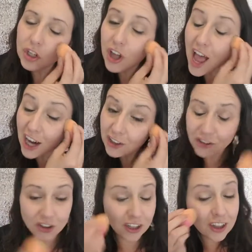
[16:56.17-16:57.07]
and just give me
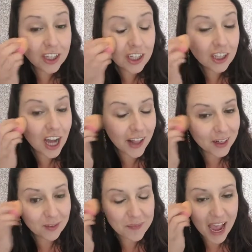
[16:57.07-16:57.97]
a little extra,
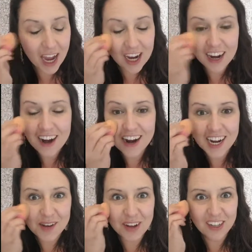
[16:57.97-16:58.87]
little color
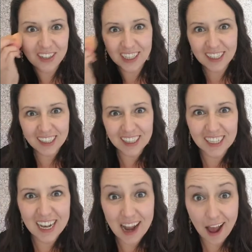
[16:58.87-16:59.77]
back in
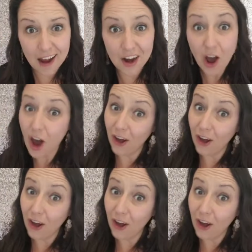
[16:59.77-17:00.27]
my cheeks,